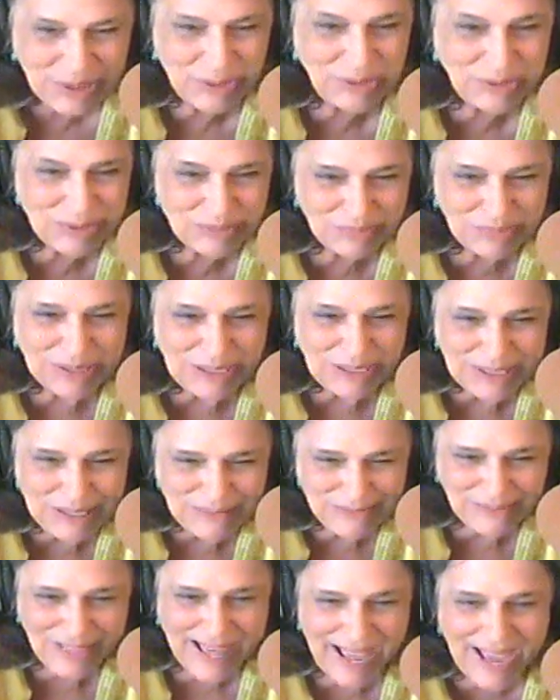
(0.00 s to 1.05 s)
Couldn't
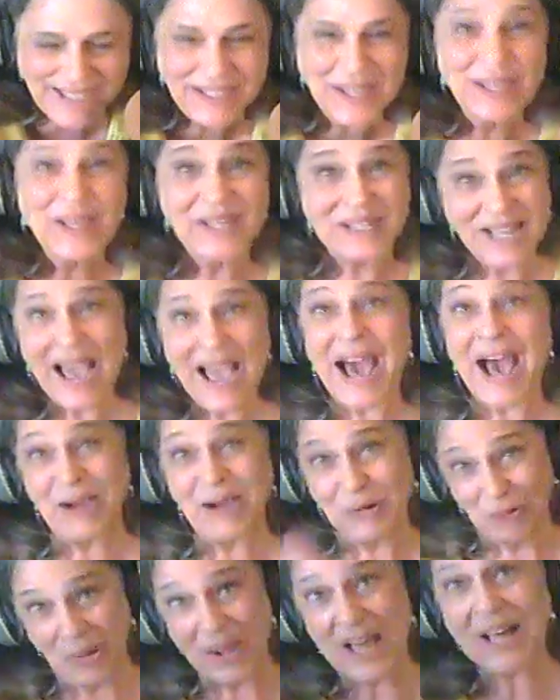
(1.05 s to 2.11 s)
believe that. Yeah,
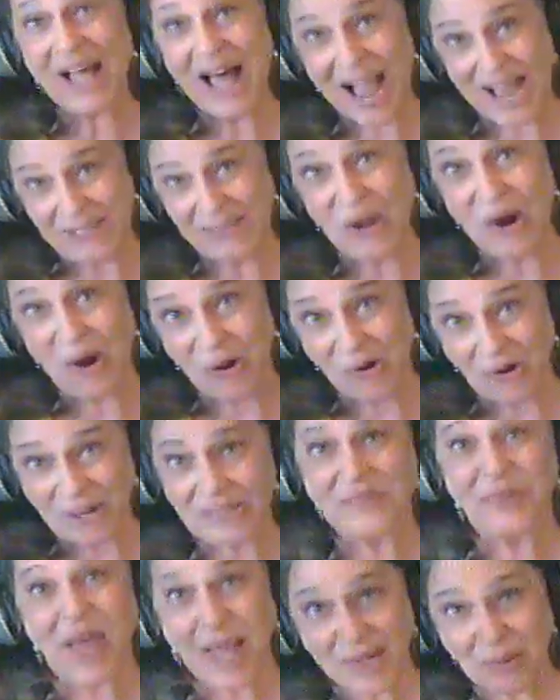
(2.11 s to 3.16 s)
well, I know,
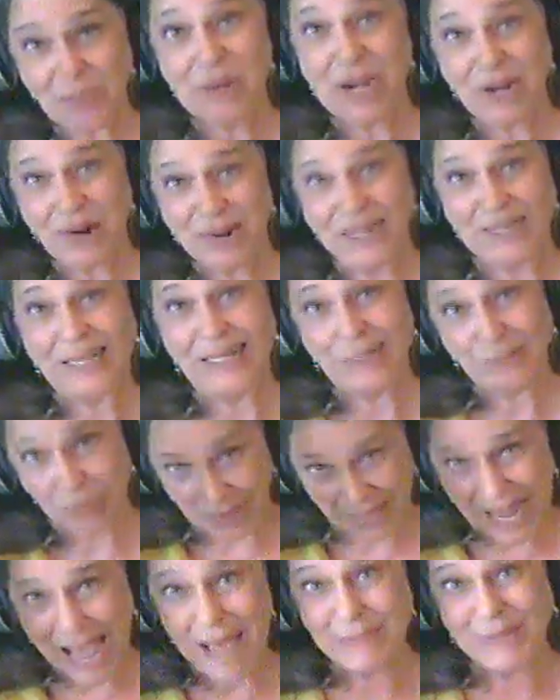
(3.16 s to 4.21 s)
it's un-American,
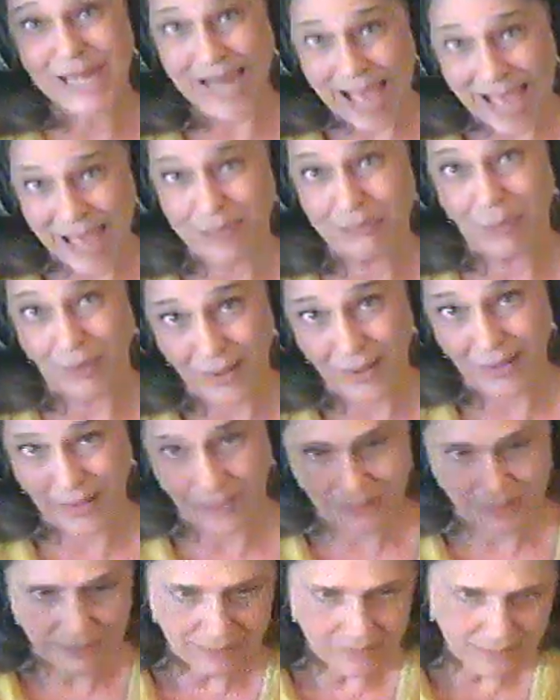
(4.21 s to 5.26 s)
but I'm an oddball.
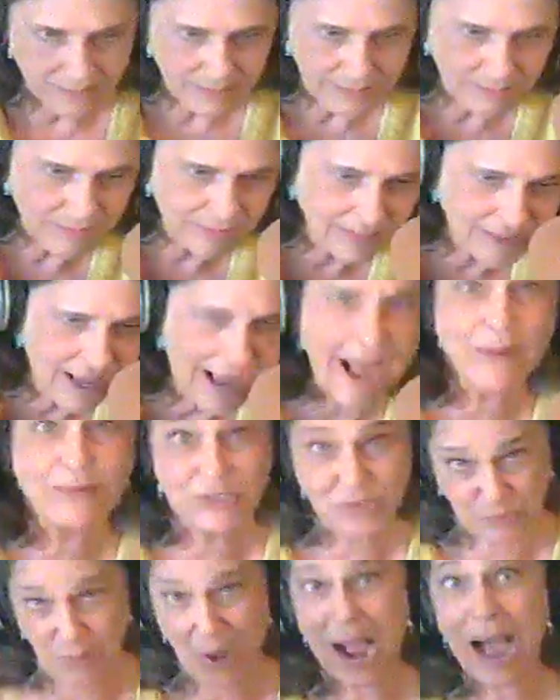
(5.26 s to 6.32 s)
I
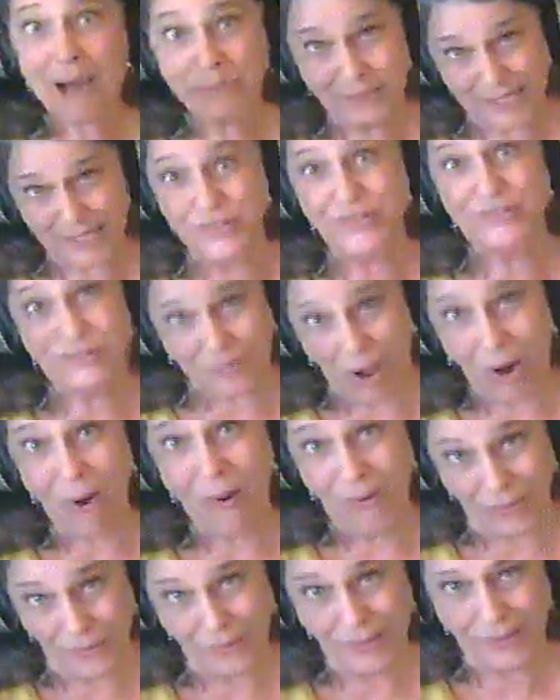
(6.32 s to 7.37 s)
was probably
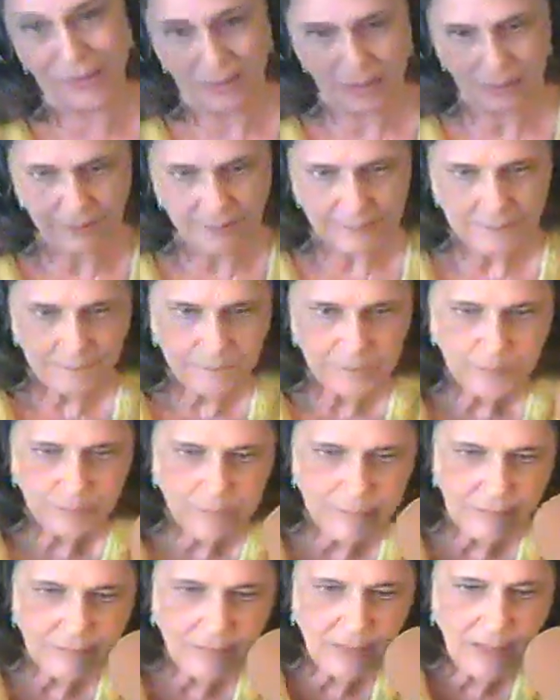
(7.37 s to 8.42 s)
stoned.
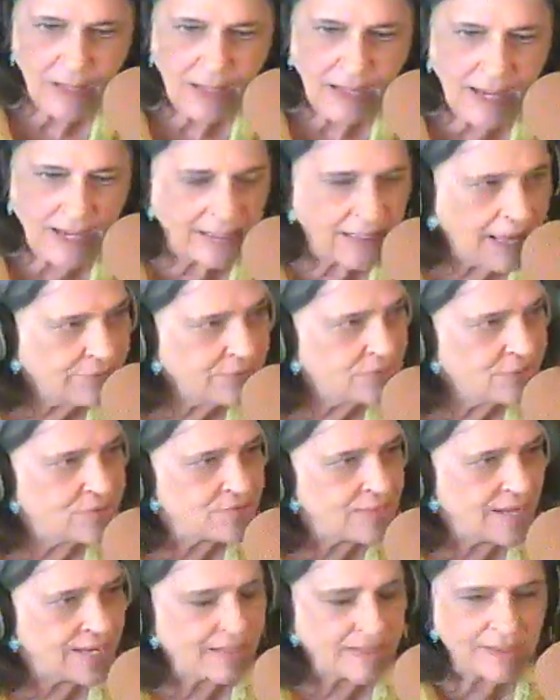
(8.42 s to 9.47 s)
Another
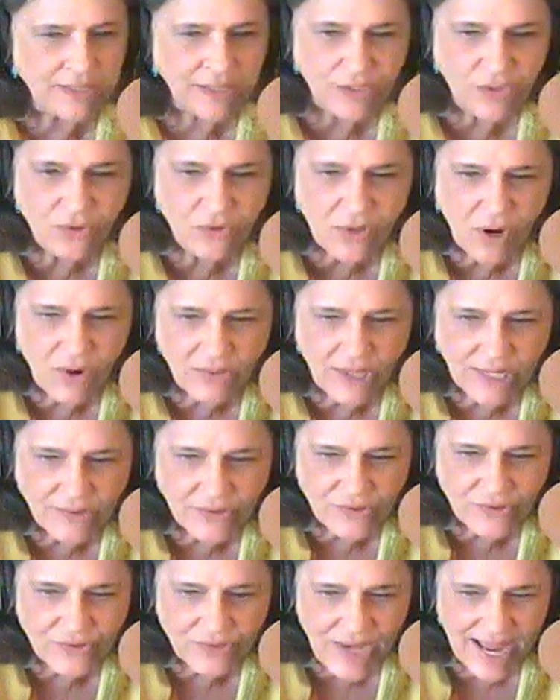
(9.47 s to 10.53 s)
said that you don't
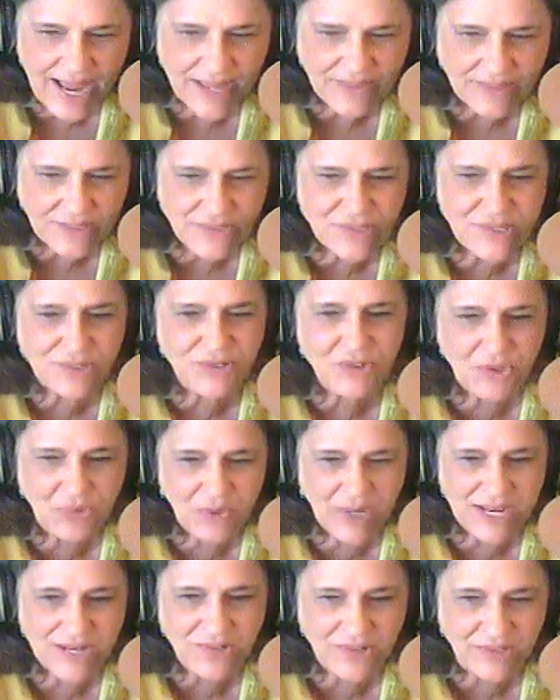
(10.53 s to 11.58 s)
understand the
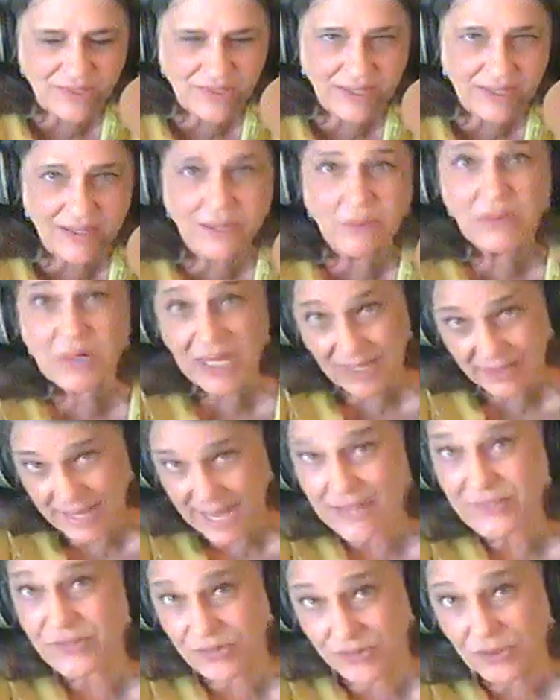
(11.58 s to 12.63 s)
situation there. Well,
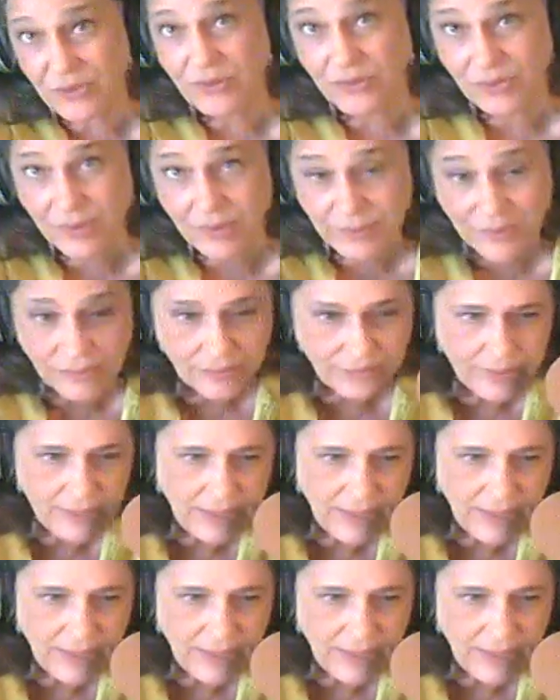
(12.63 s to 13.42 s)
that's true too.